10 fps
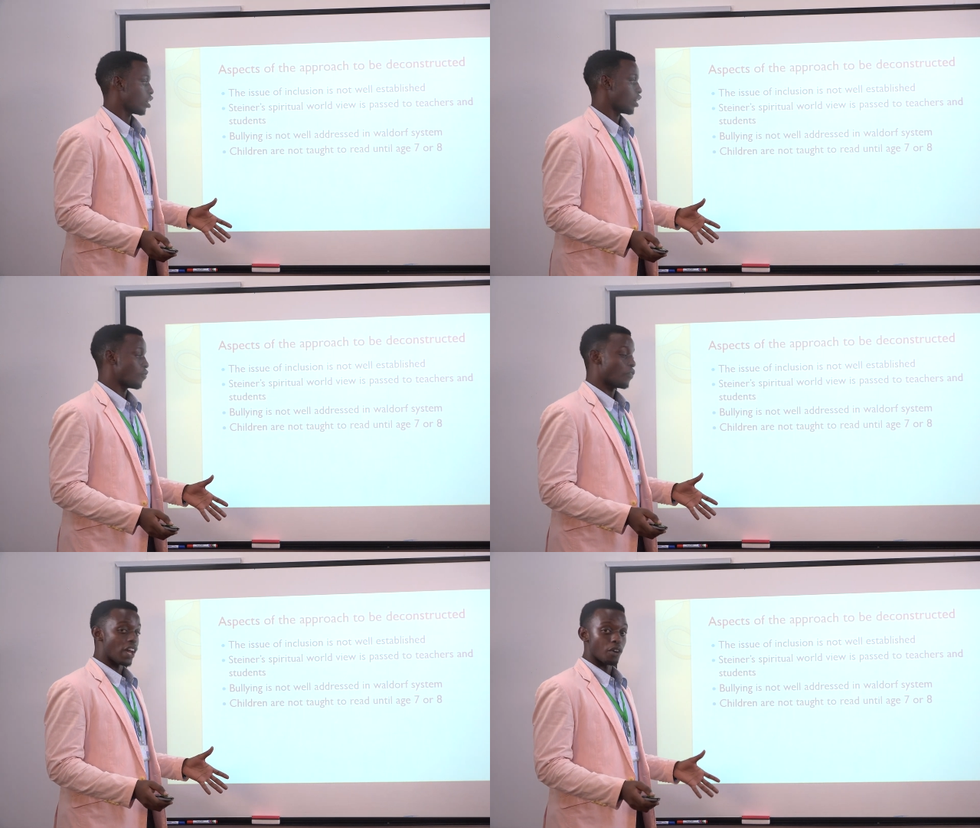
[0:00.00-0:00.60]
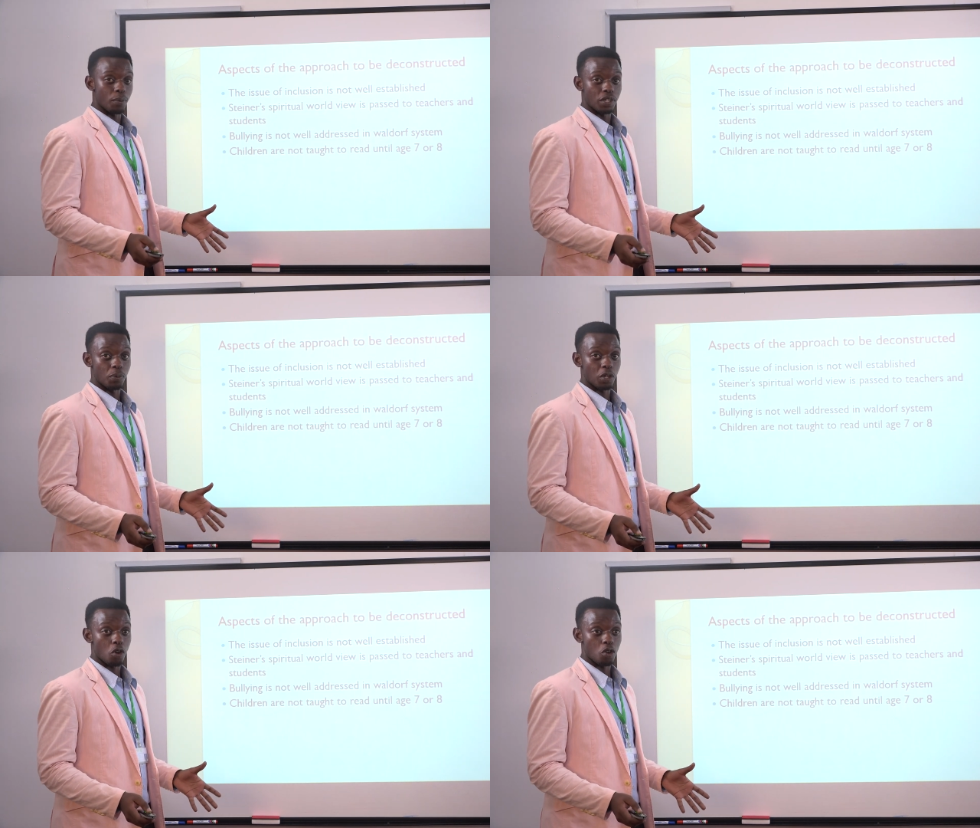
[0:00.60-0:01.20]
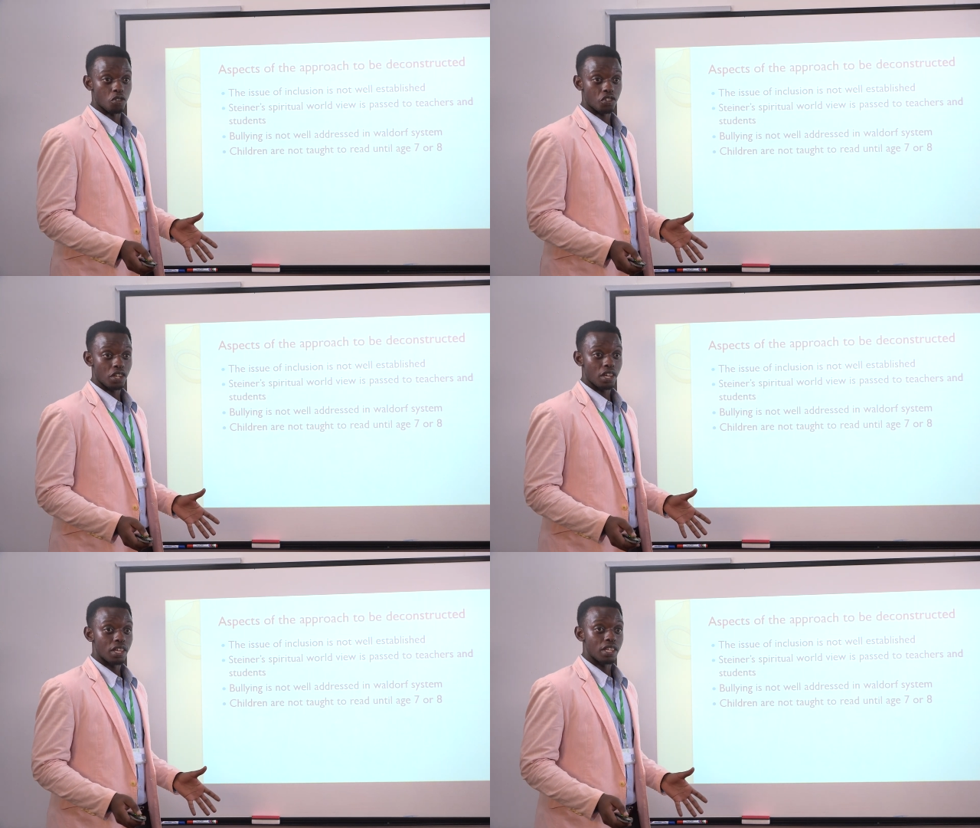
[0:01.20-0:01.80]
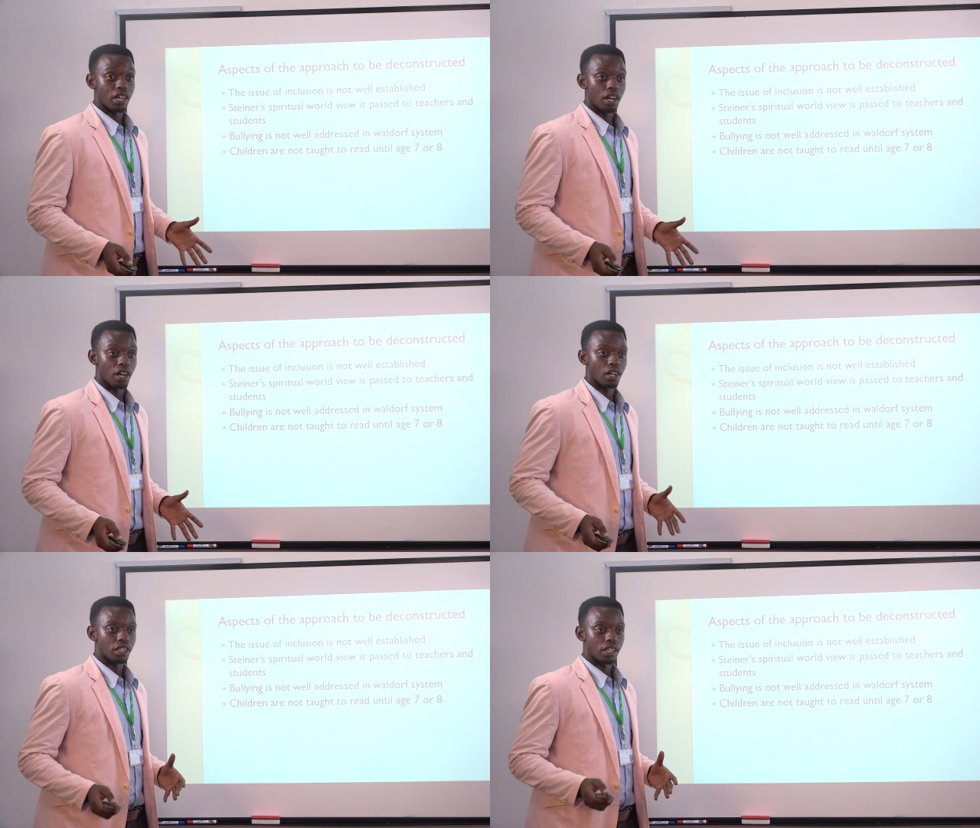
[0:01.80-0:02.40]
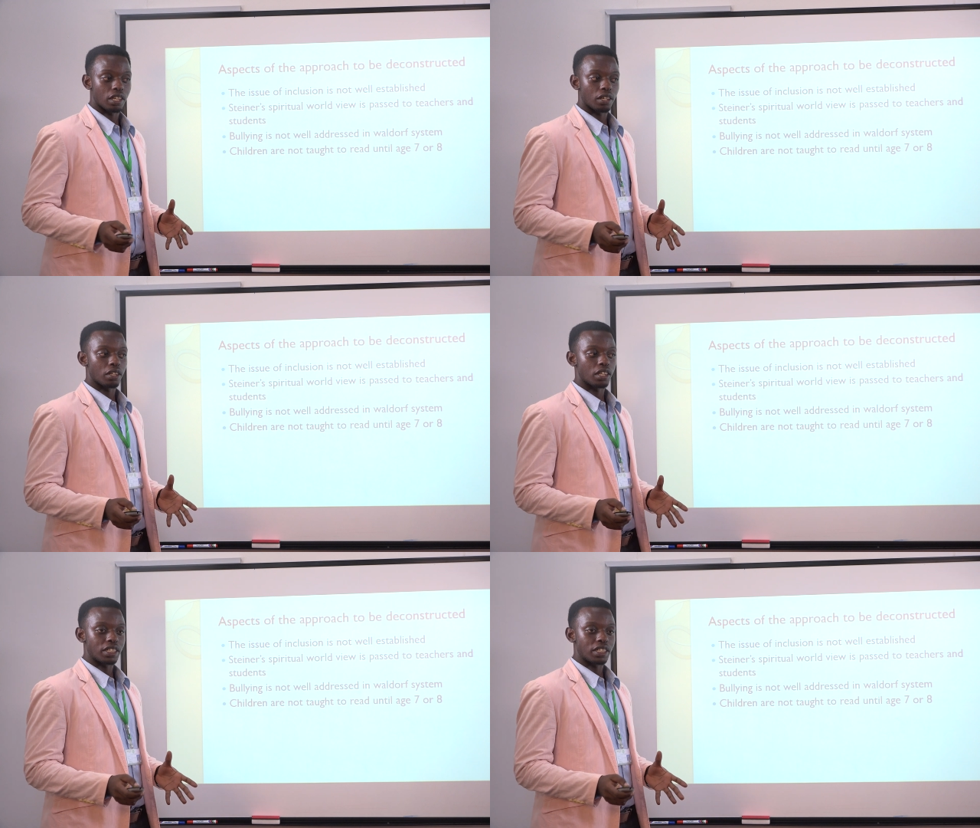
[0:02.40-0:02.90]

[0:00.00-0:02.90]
environment because the